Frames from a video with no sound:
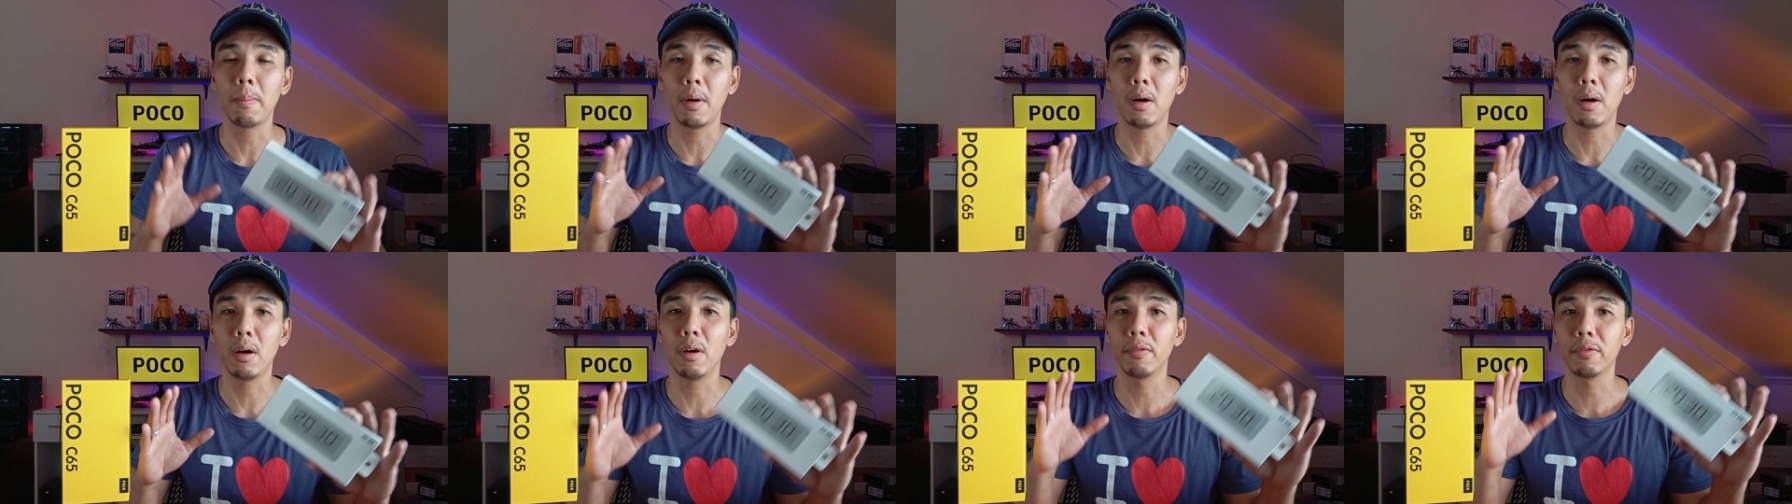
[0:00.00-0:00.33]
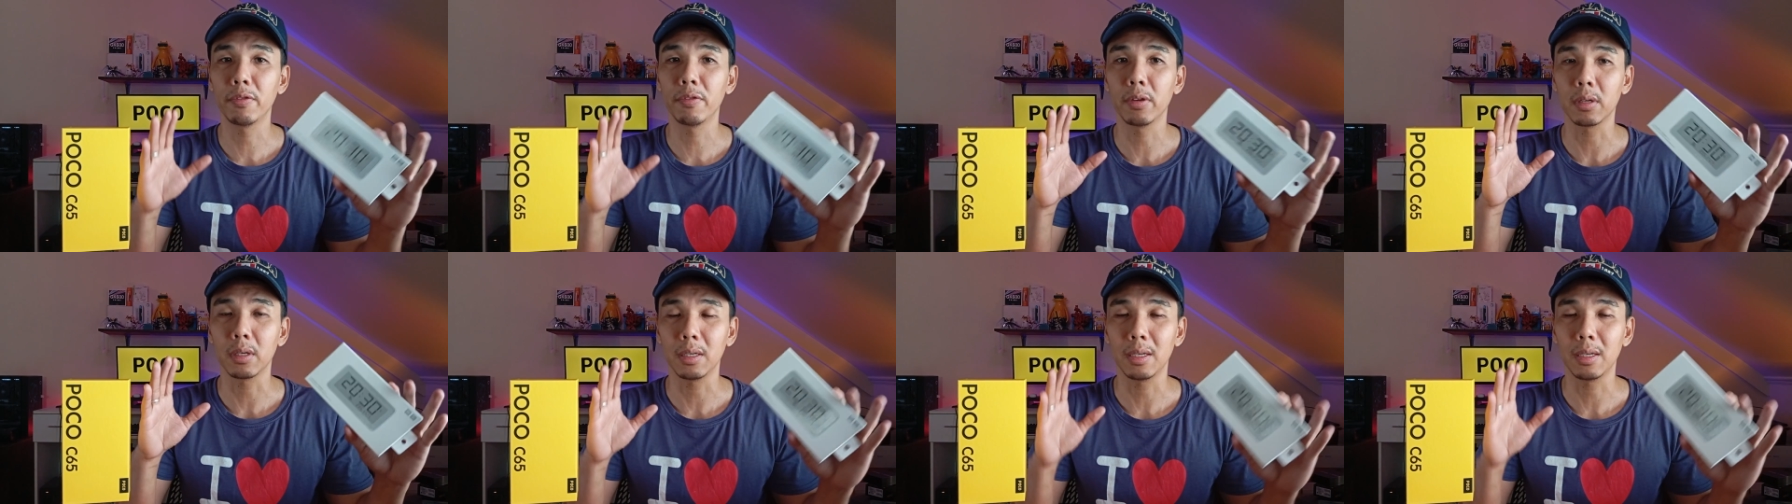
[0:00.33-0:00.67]
of
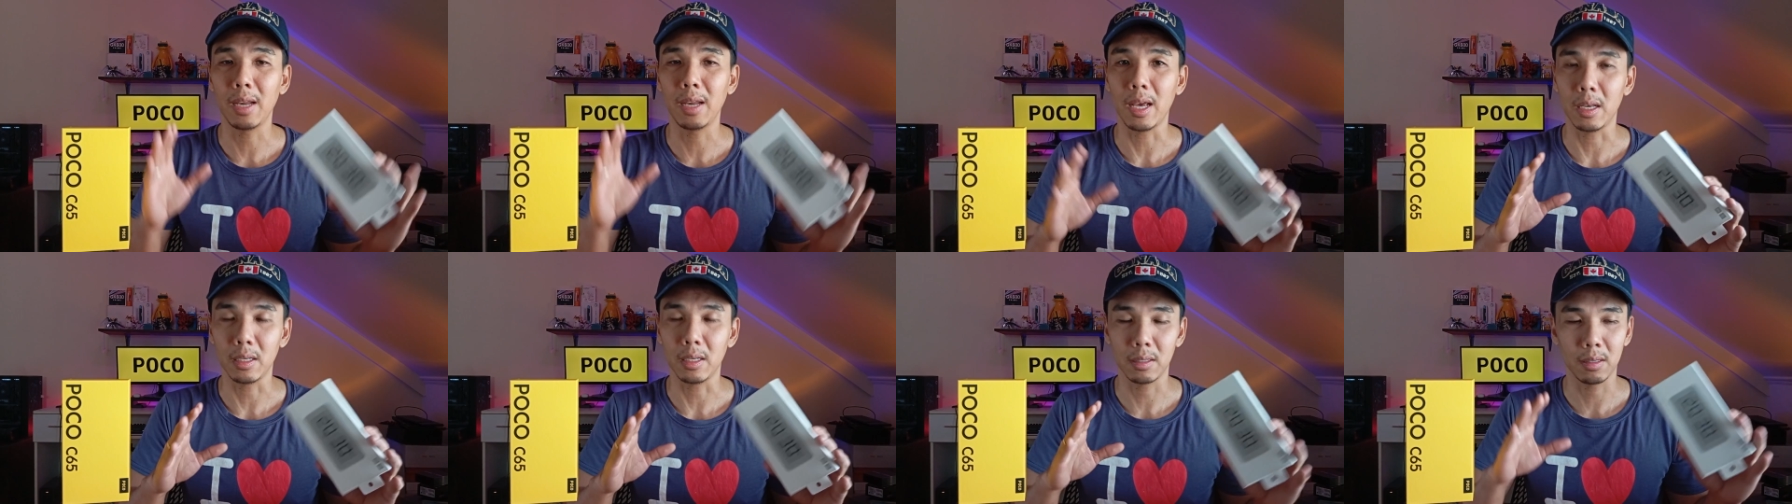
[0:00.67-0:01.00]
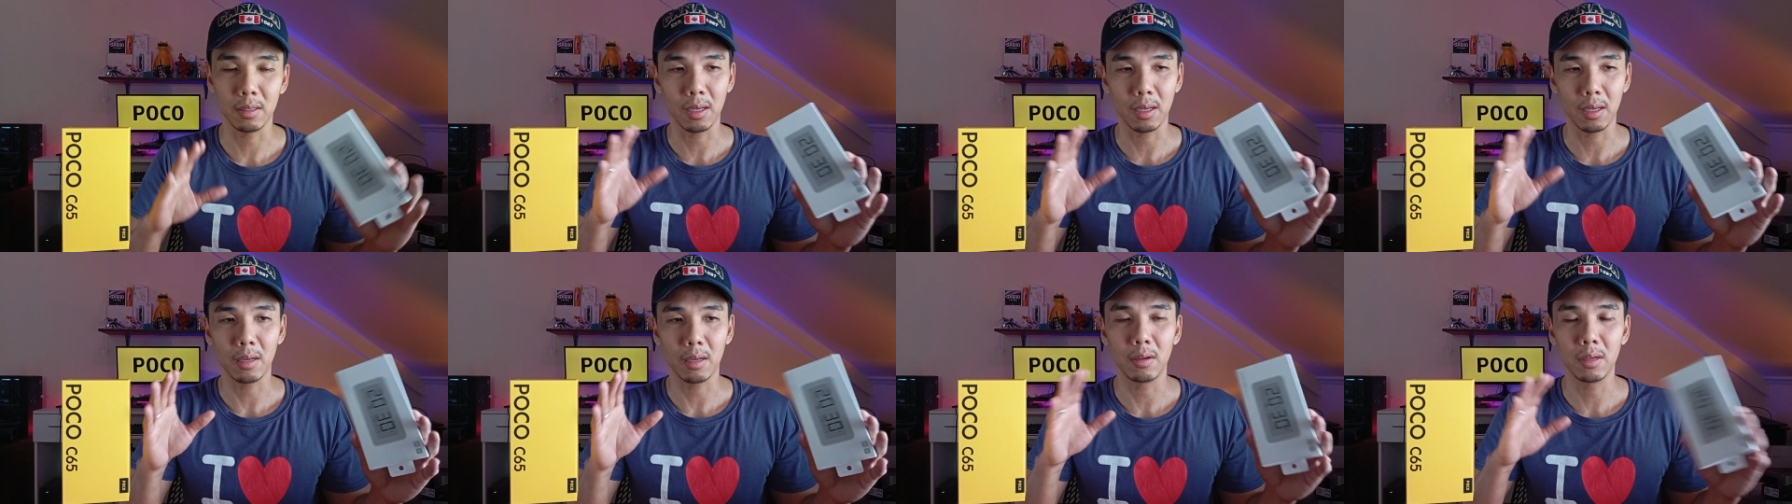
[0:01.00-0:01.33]
your desk,
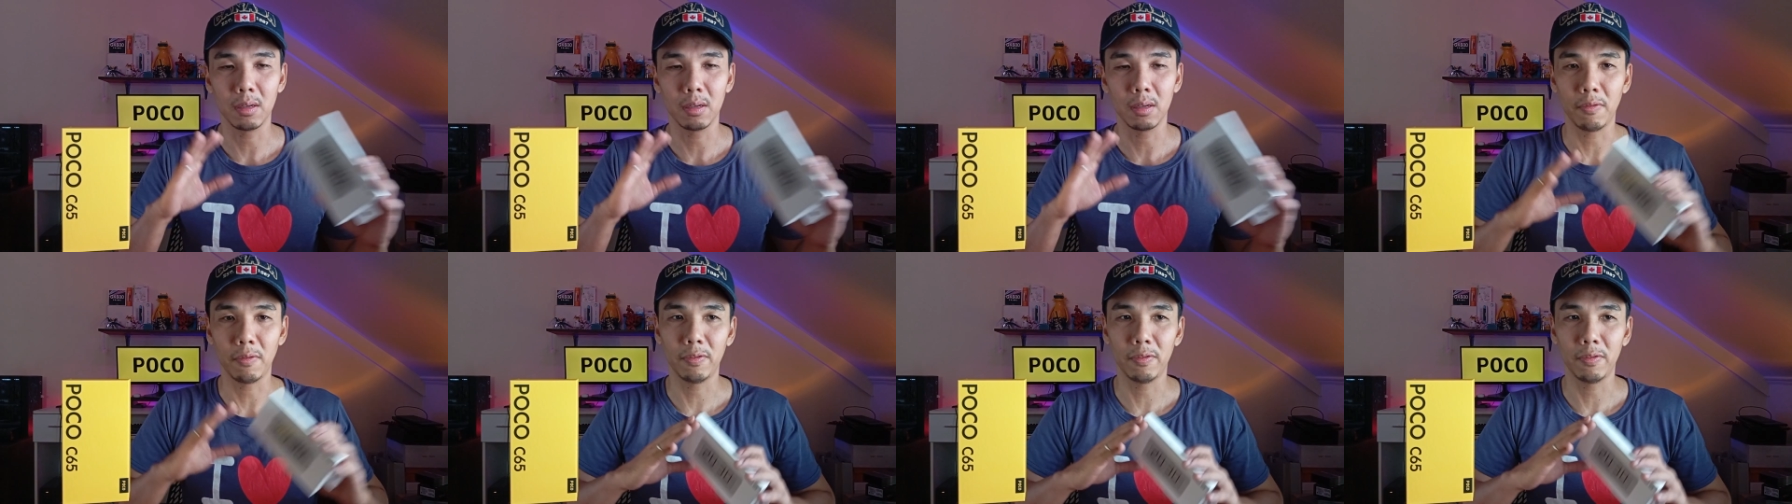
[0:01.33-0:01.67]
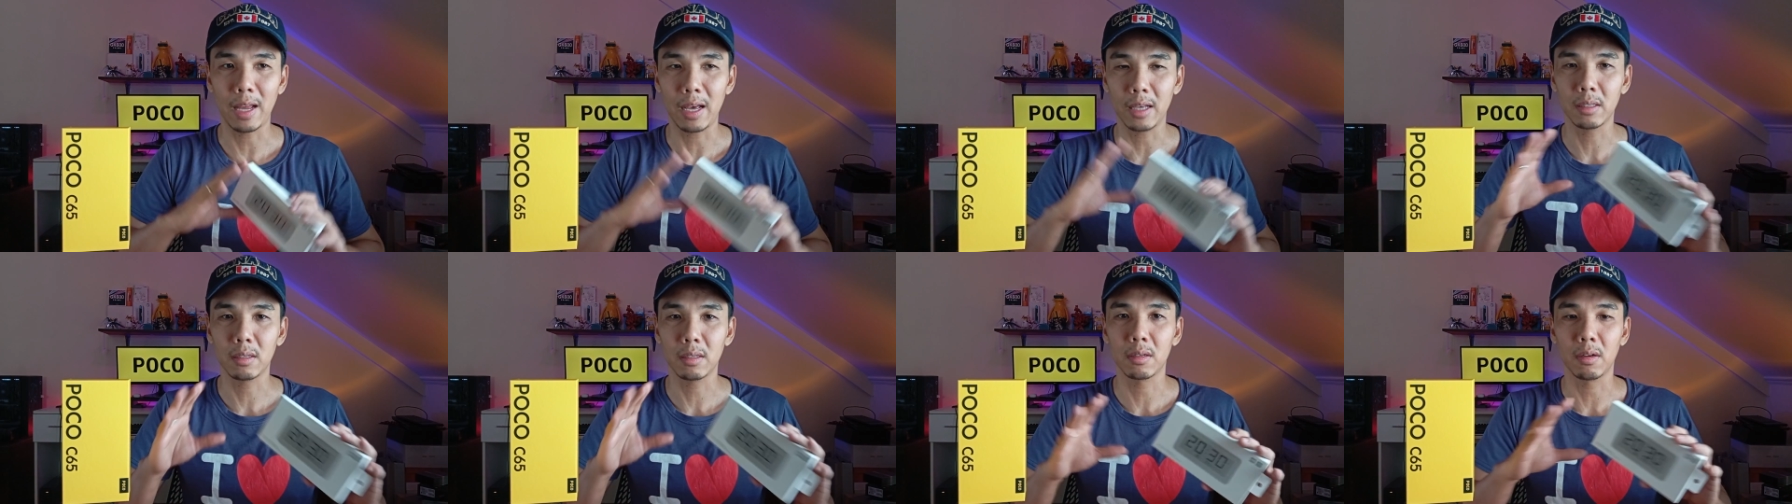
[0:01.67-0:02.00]
like on a
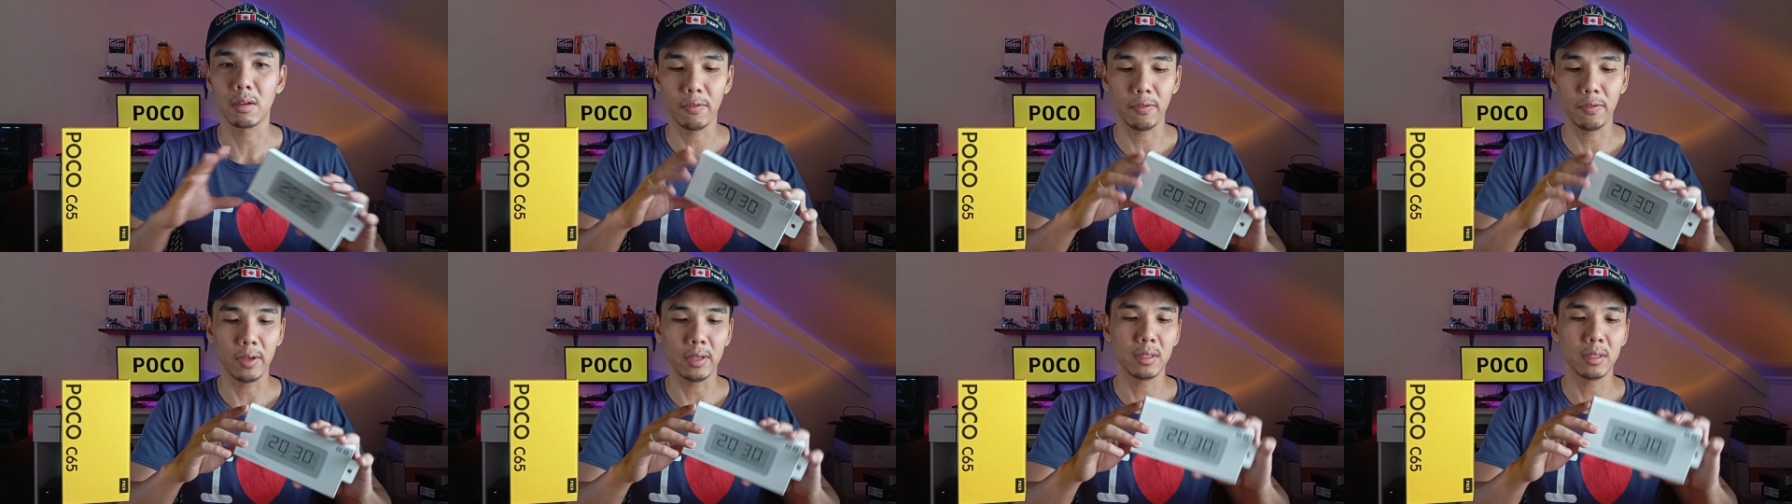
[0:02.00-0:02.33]
flat surface.